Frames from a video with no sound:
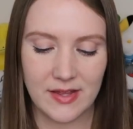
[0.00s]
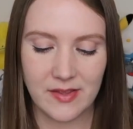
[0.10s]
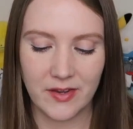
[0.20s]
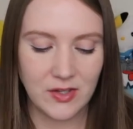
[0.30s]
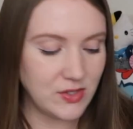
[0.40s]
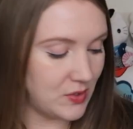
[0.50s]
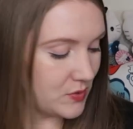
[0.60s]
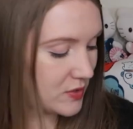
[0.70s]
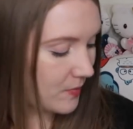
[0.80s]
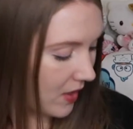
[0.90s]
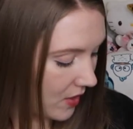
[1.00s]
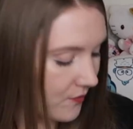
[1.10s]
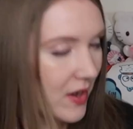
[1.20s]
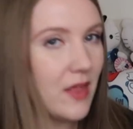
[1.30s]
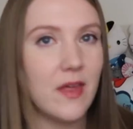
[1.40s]
think it's a little too
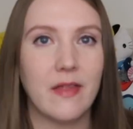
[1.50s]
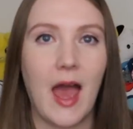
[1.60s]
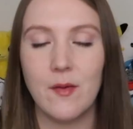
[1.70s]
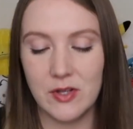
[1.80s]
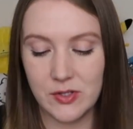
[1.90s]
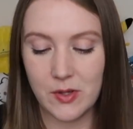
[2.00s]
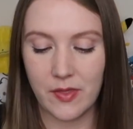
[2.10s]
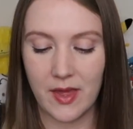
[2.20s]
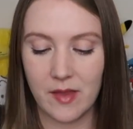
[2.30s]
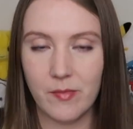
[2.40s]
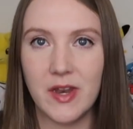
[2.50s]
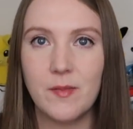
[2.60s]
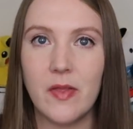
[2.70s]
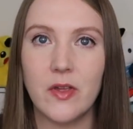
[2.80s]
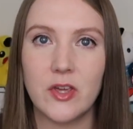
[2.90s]
small for anything that I would do with it, but
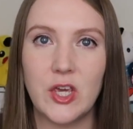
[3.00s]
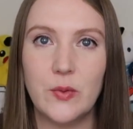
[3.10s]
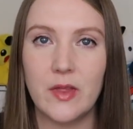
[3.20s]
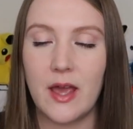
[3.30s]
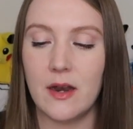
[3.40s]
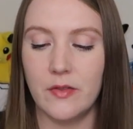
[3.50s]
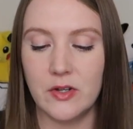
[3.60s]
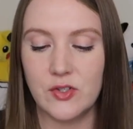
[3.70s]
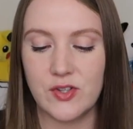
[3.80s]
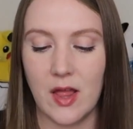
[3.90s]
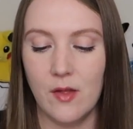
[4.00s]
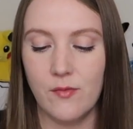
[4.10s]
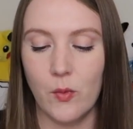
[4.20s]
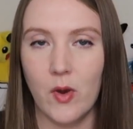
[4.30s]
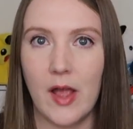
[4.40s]
it might look cute like on a little
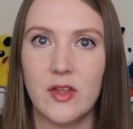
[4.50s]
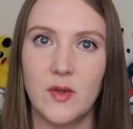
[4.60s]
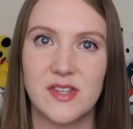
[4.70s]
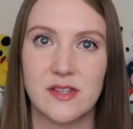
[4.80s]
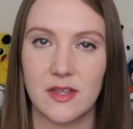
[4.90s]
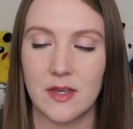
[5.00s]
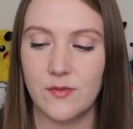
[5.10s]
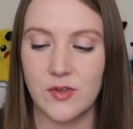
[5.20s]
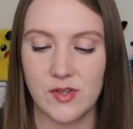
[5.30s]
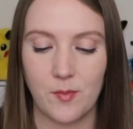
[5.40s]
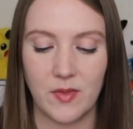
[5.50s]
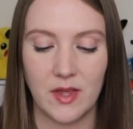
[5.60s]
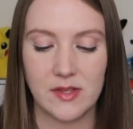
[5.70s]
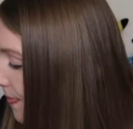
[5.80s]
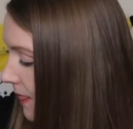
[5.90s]
shelf, or I could use it as a gift or
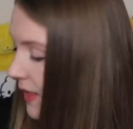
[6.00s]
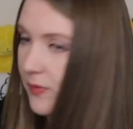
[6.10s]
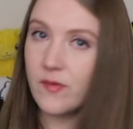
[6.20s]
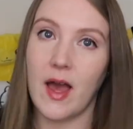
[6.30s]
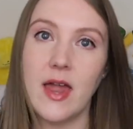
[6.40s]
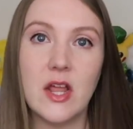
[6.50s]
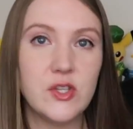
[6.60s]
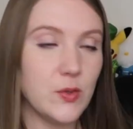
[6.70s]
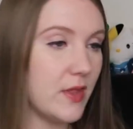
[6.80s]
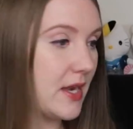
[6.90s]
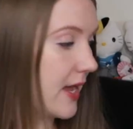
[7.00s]
something. Let's move on to the